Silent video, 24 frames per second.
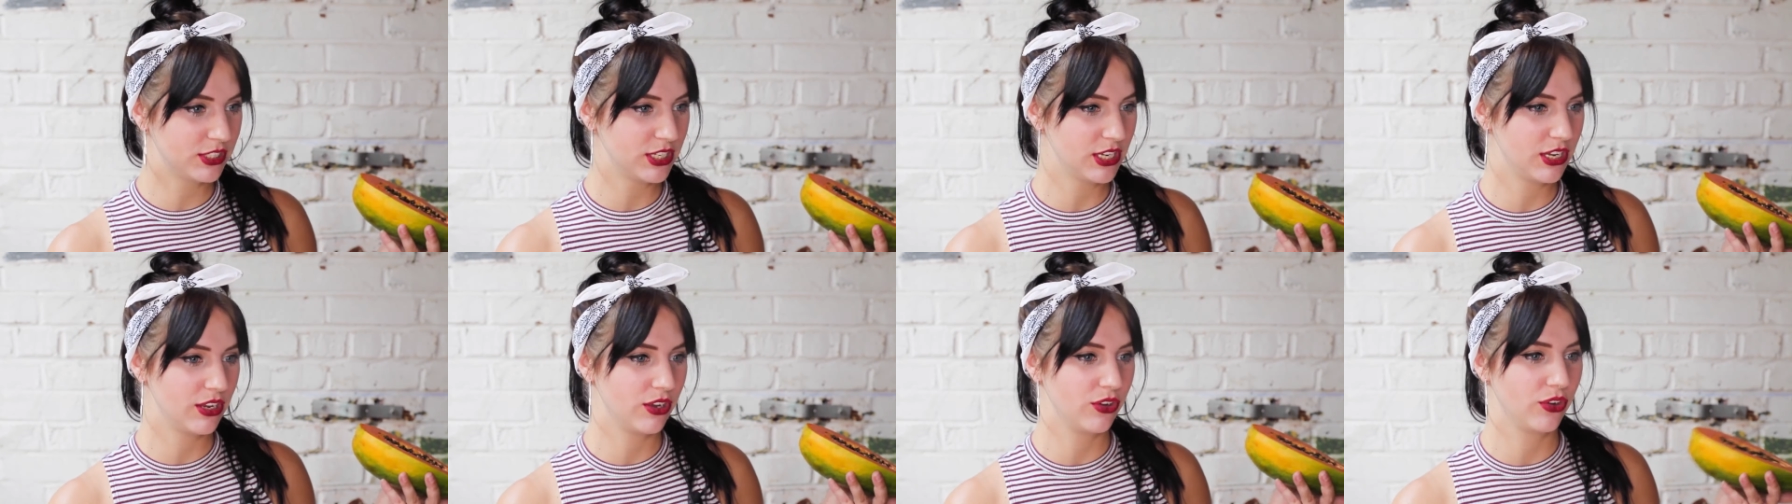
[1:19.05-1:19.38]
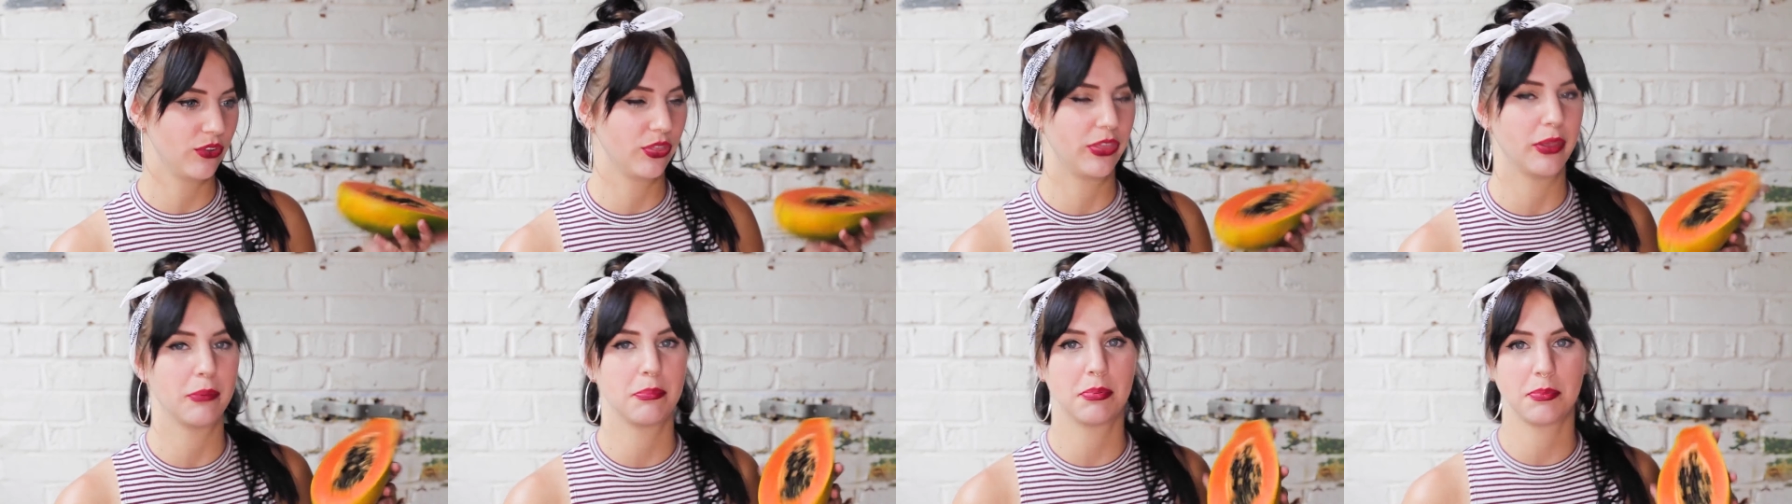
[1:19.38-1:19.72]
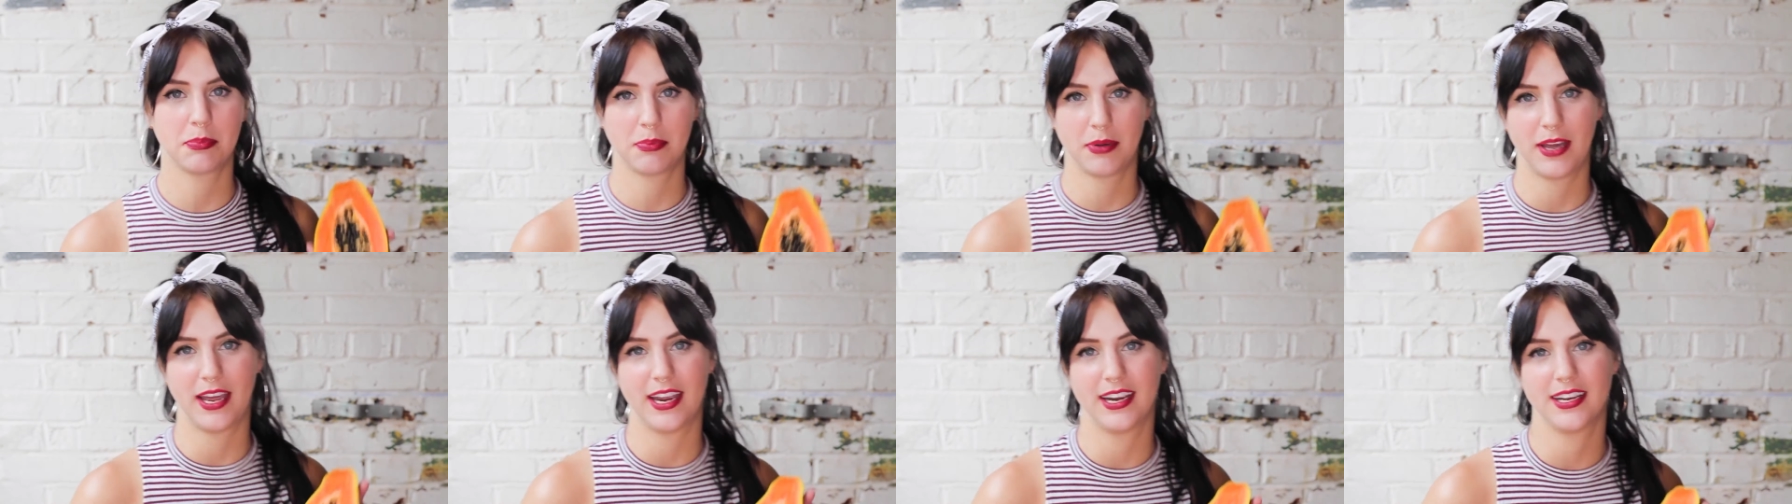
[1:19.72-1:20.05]
to you the
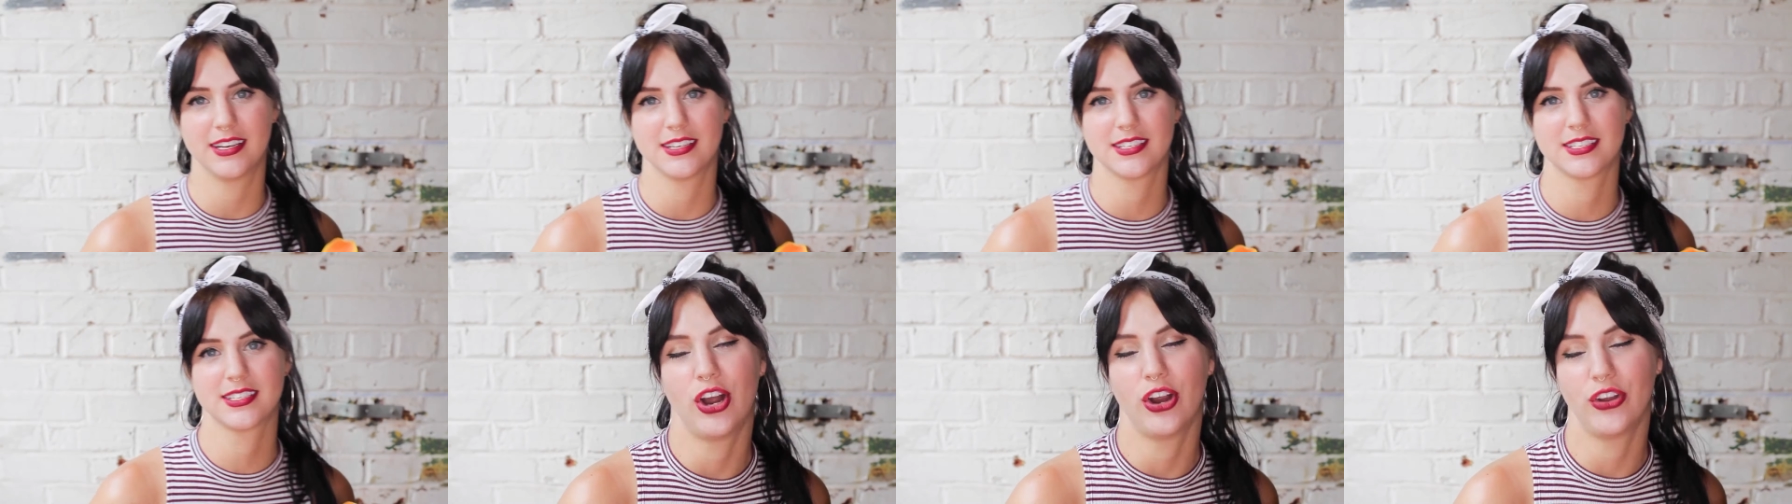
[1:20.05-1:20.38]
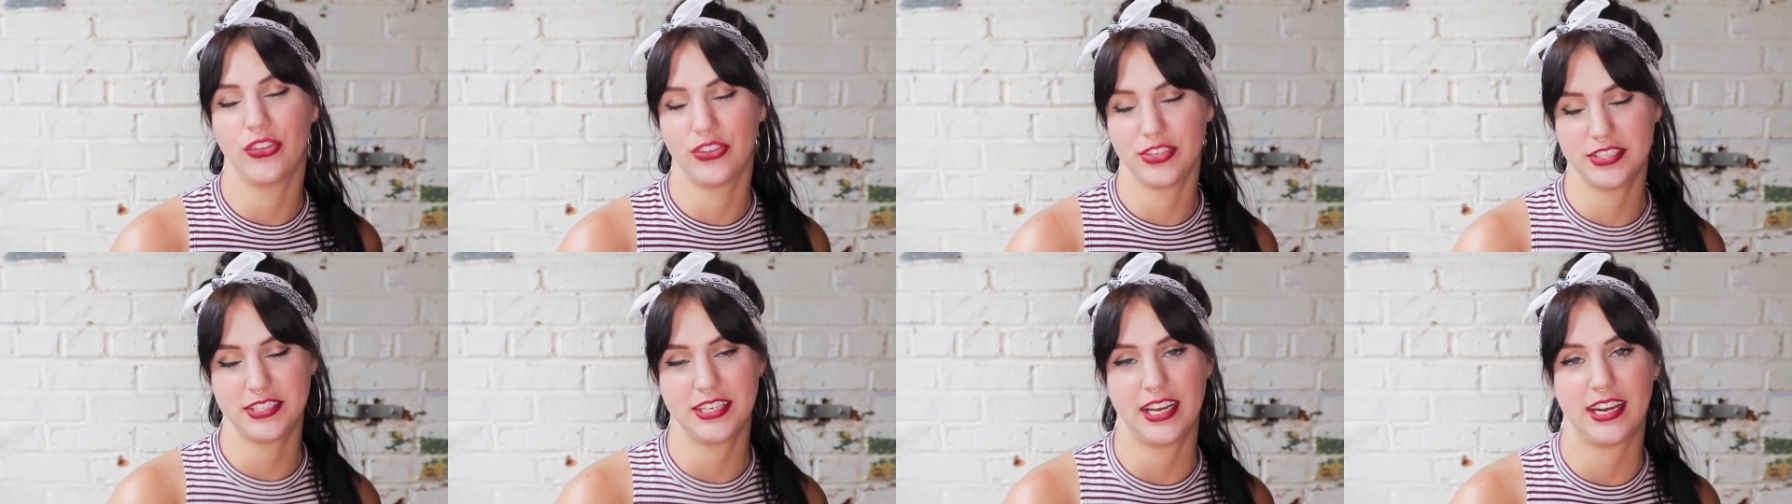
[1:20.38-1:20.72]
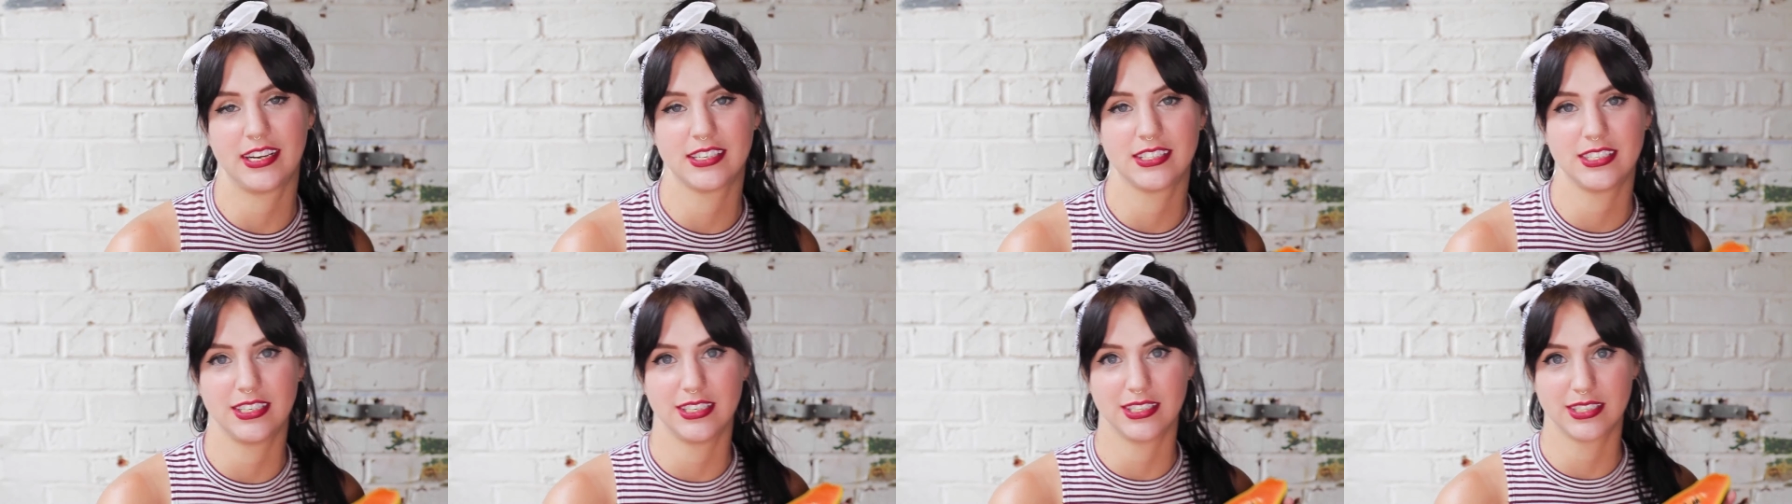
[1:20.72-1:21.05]
papayas are the
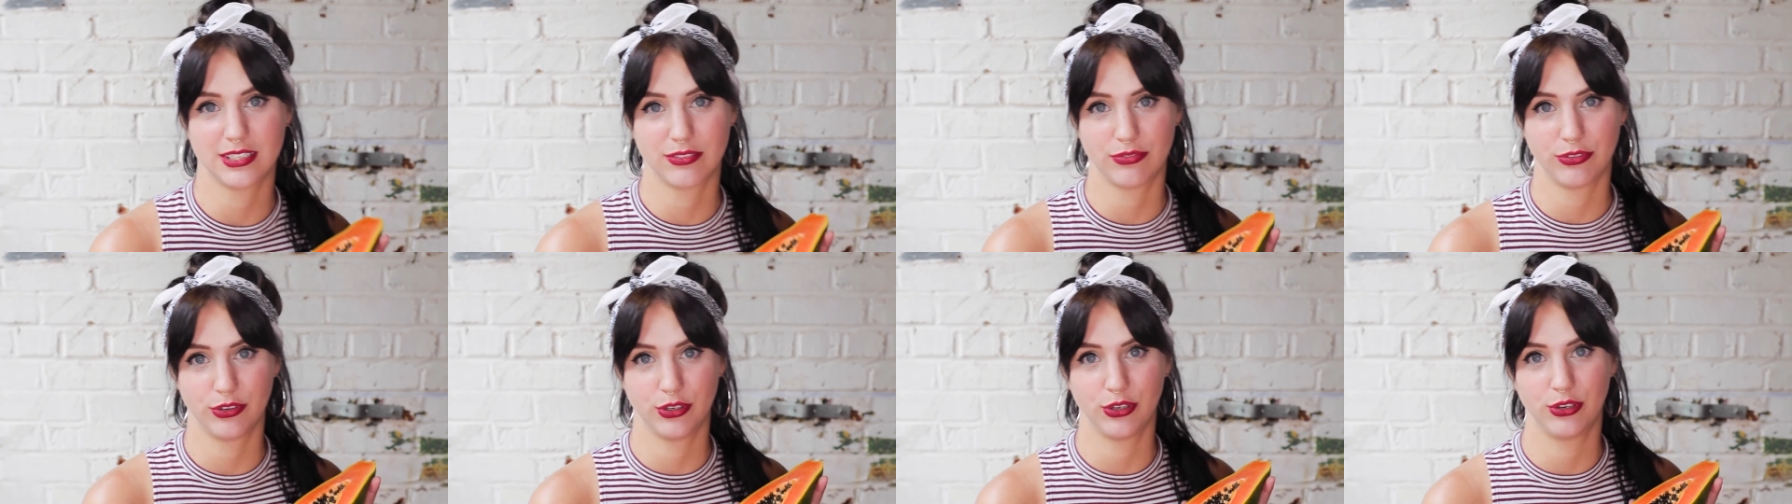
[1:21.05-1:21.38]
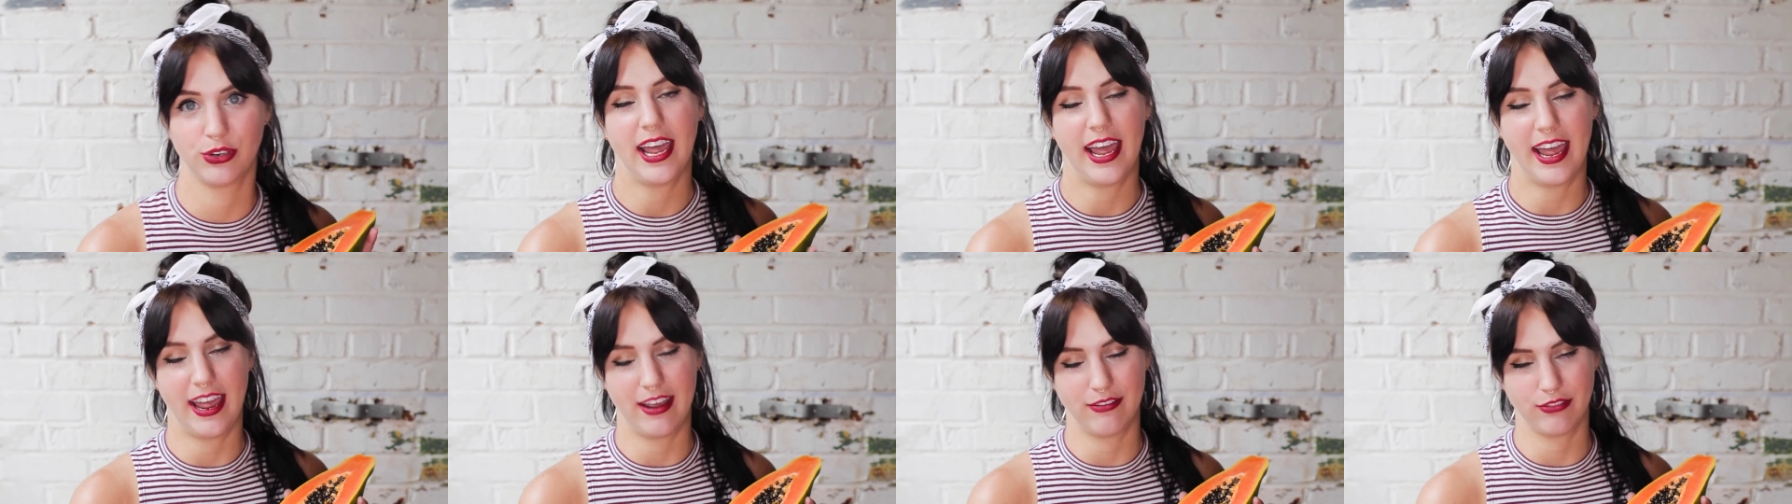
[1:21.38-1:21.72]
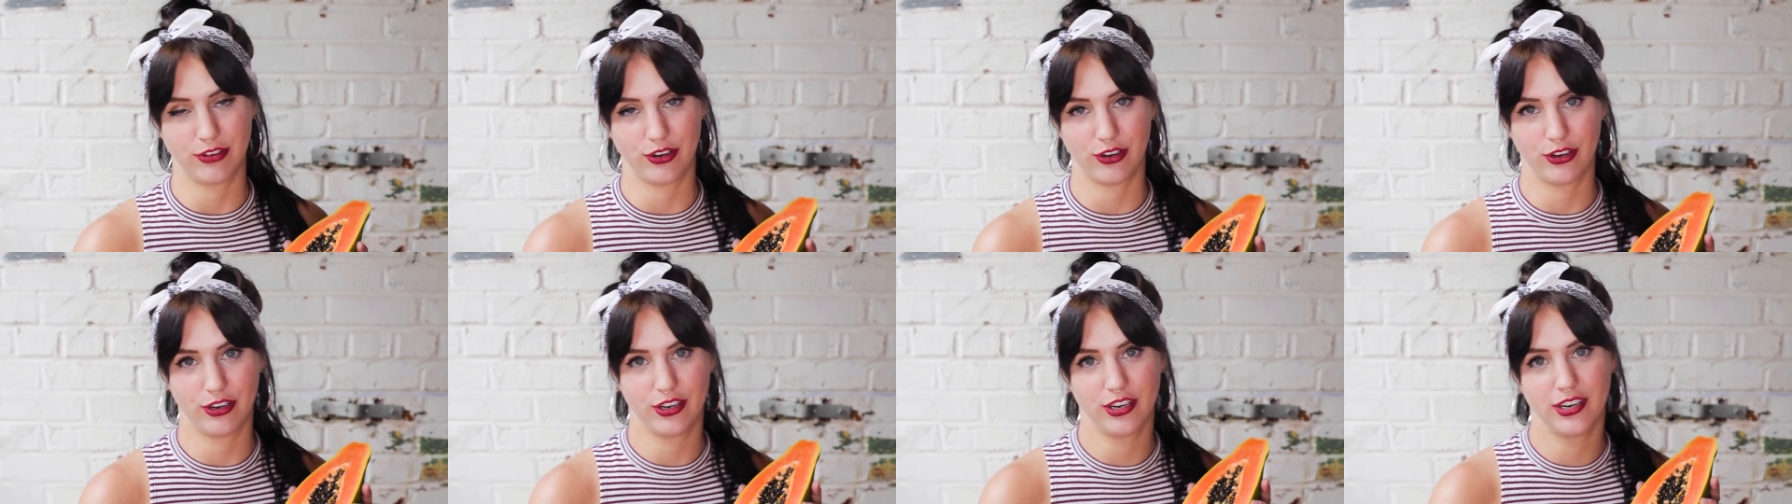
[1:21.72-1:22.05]
sexiest fruit
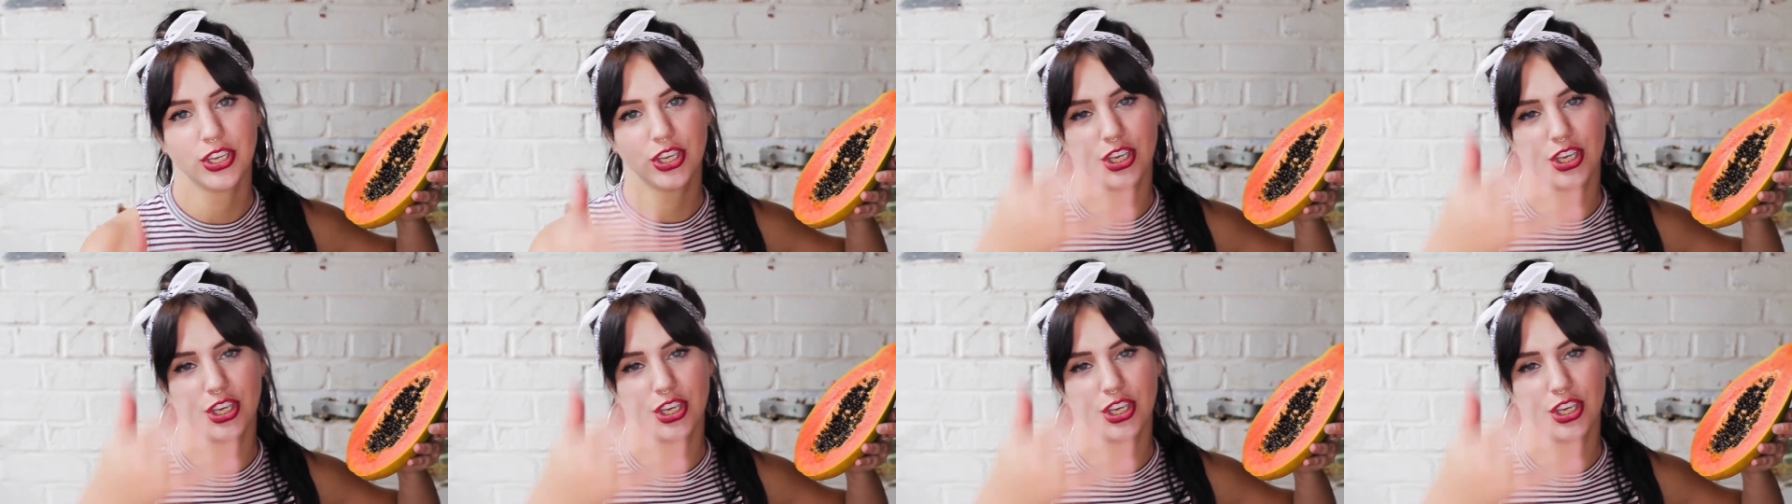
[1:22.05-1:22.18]
ever.